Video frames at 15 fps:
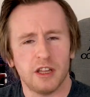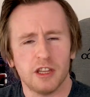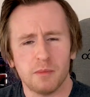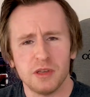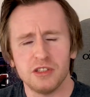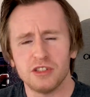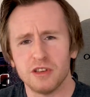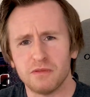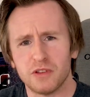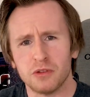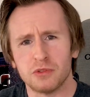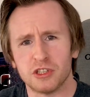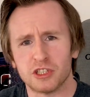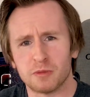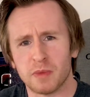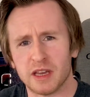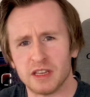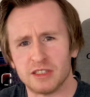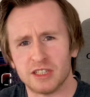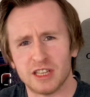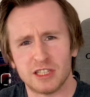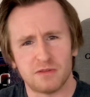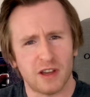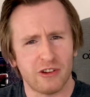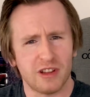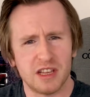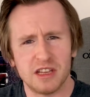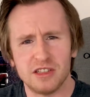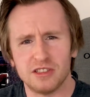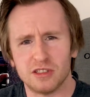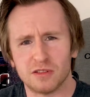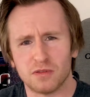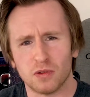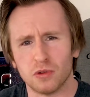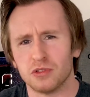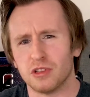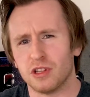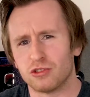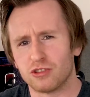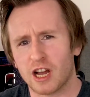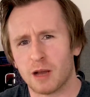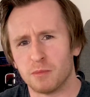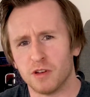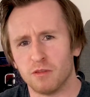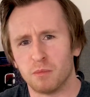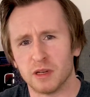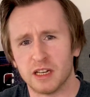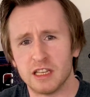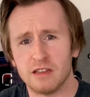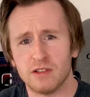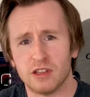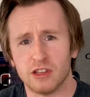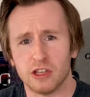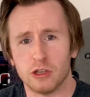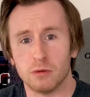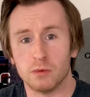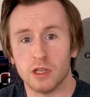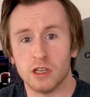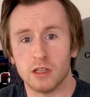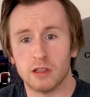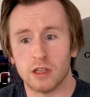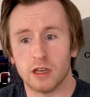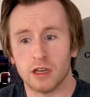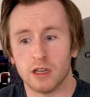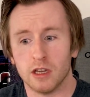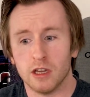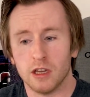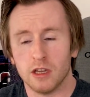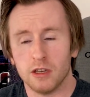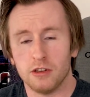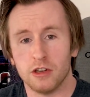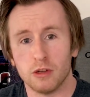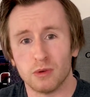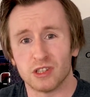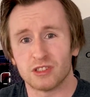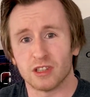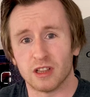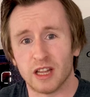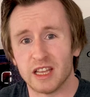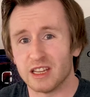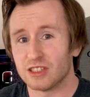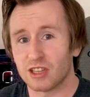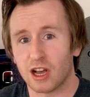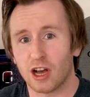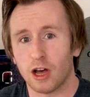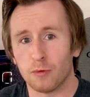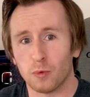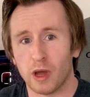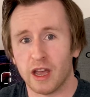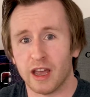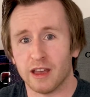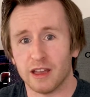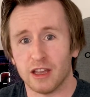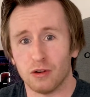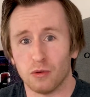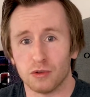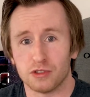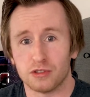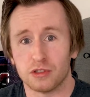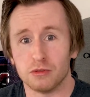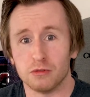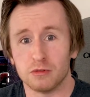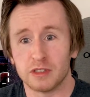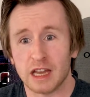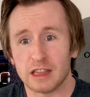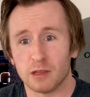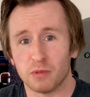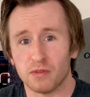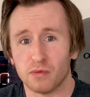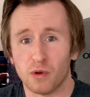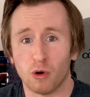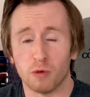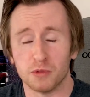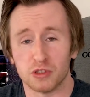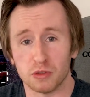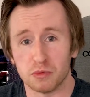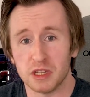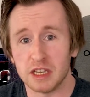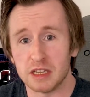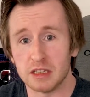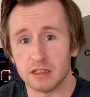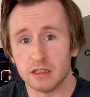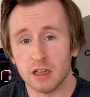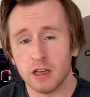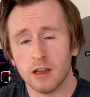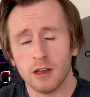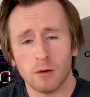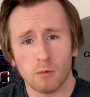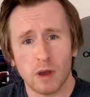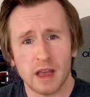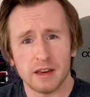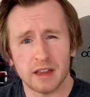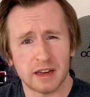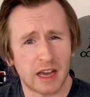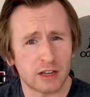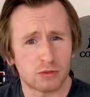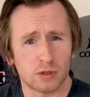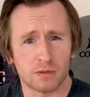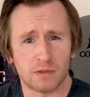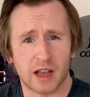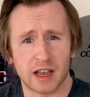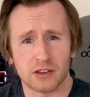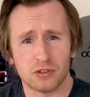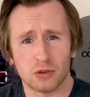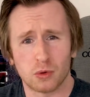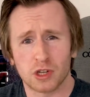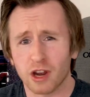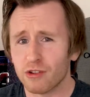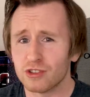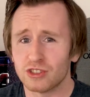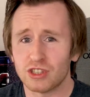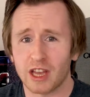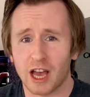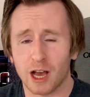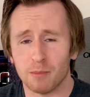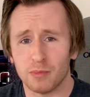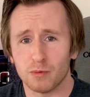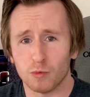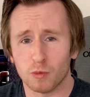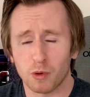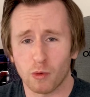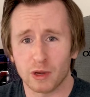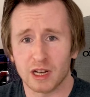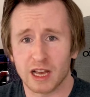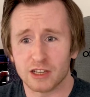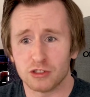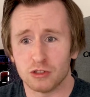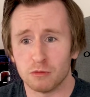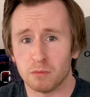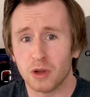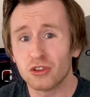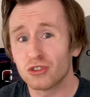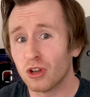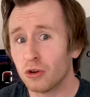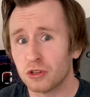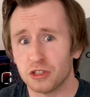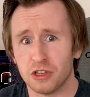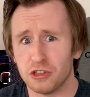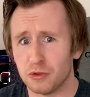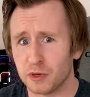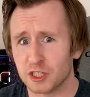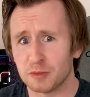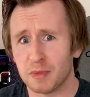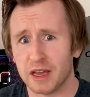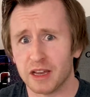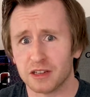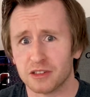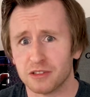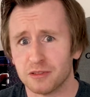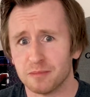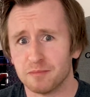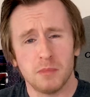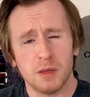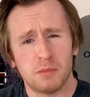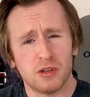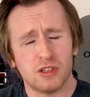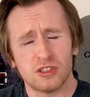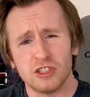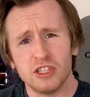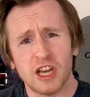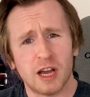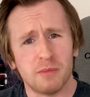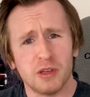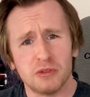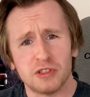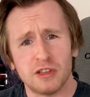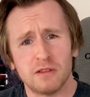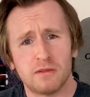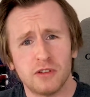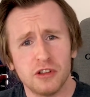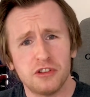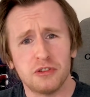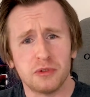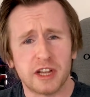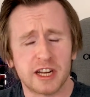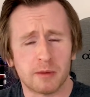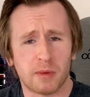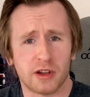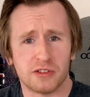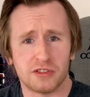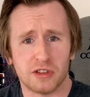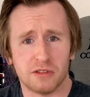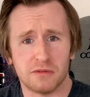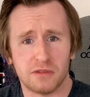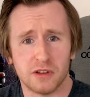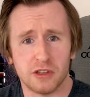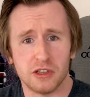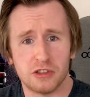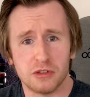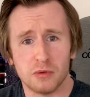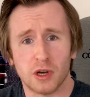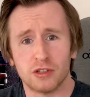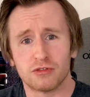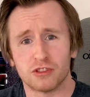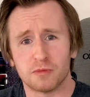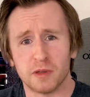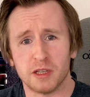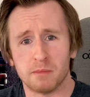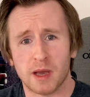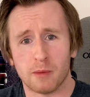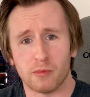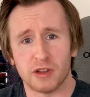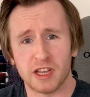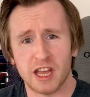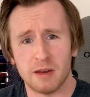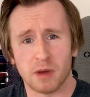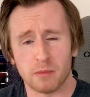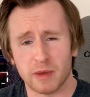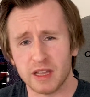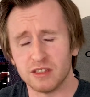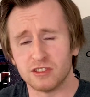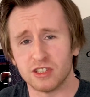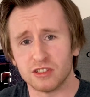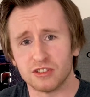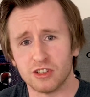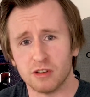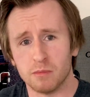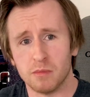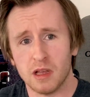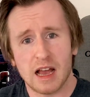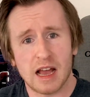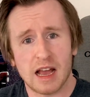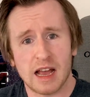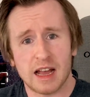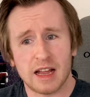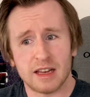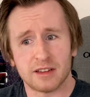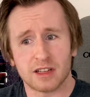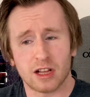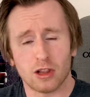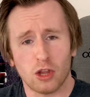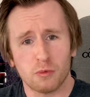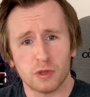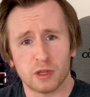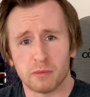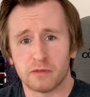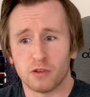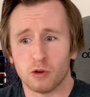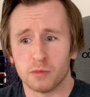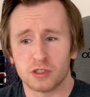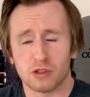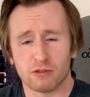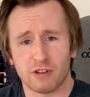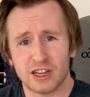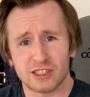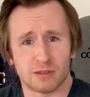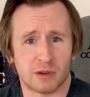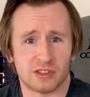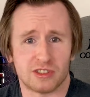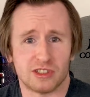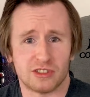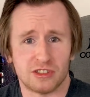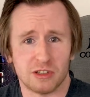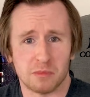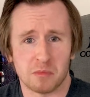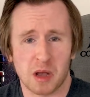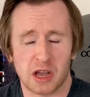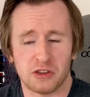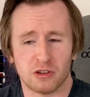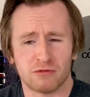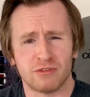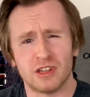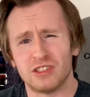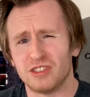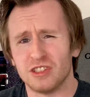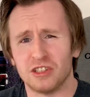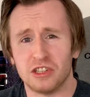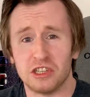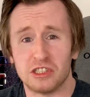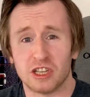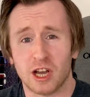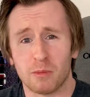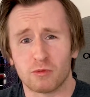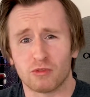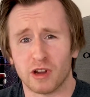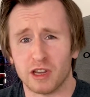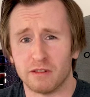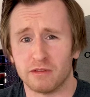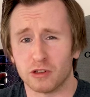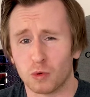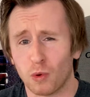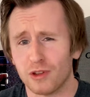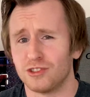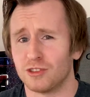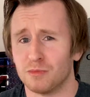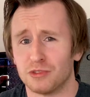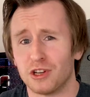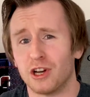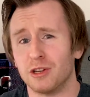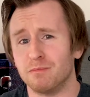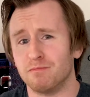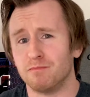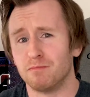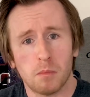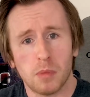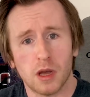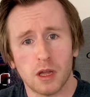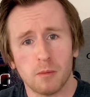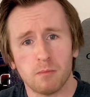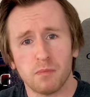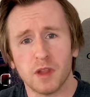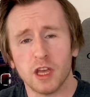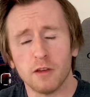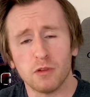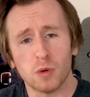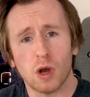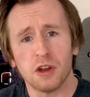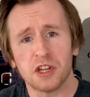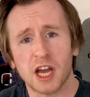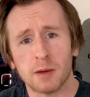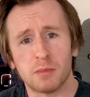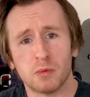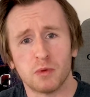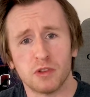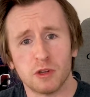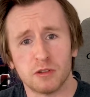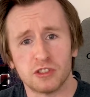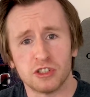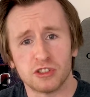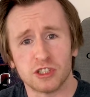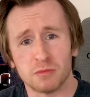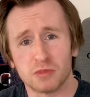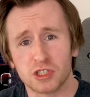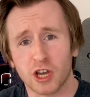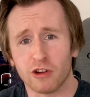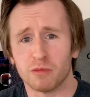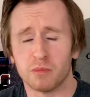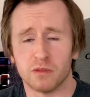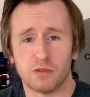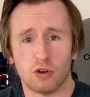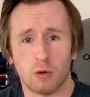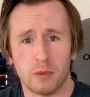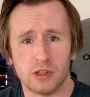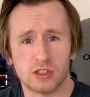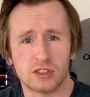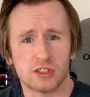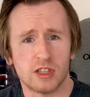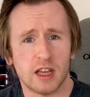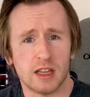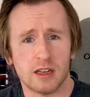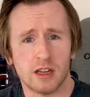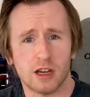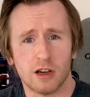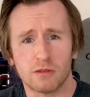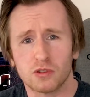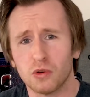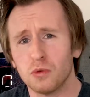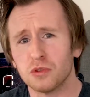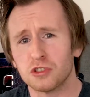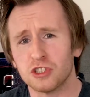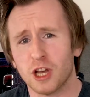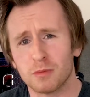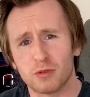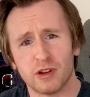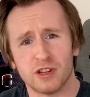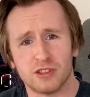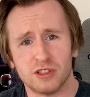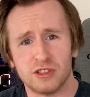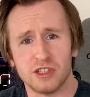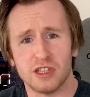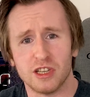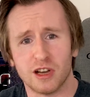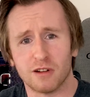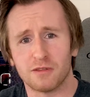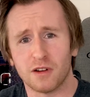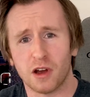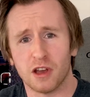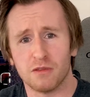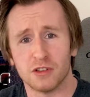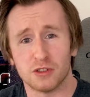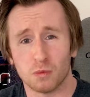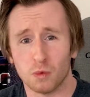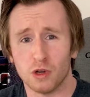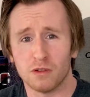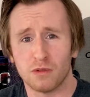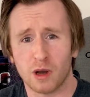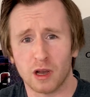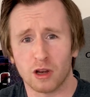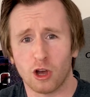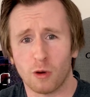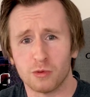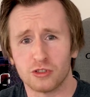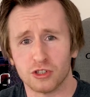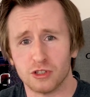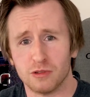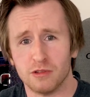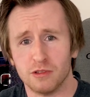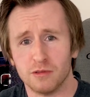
In the PC enthusiast space, it's very easy to fall into the trap of believing that you need the newest and latest hardware in order to get the performance you need, when in actual fact, your current setup will probably last you much longer than you expect. Me personally, I'm using 32GB of 3200 speed memory in my main system, and along with the performance of the rest of my system, I don't really see the need to upgrade for quite some time. But if you aren't happy with your system's current performance, then of course upgrading to DDR5 is a worthwhile option.